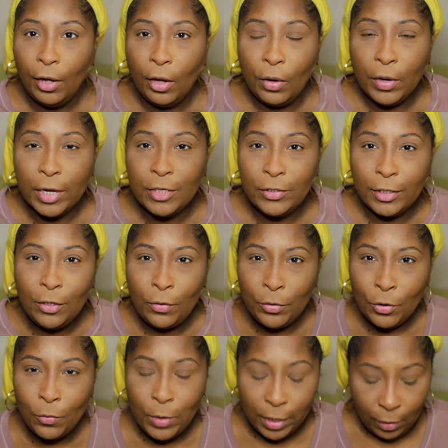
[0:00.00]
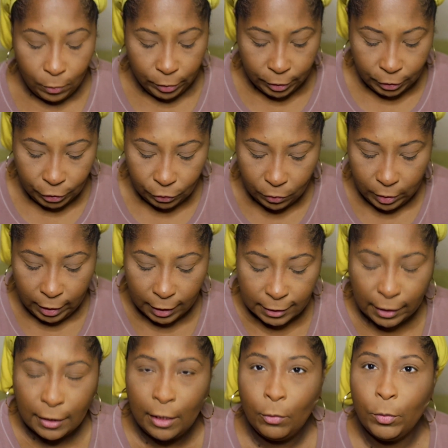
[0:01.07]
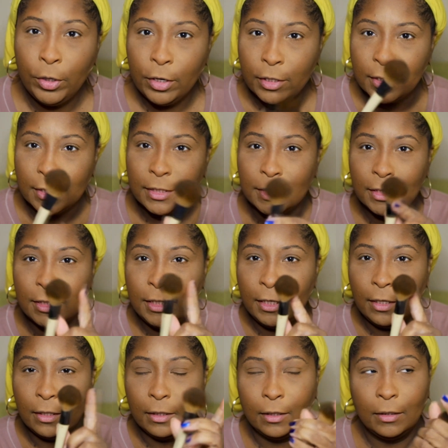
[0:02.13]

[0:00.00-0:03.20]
Okay, so I don't know what I want to do next. I think we're gonna stick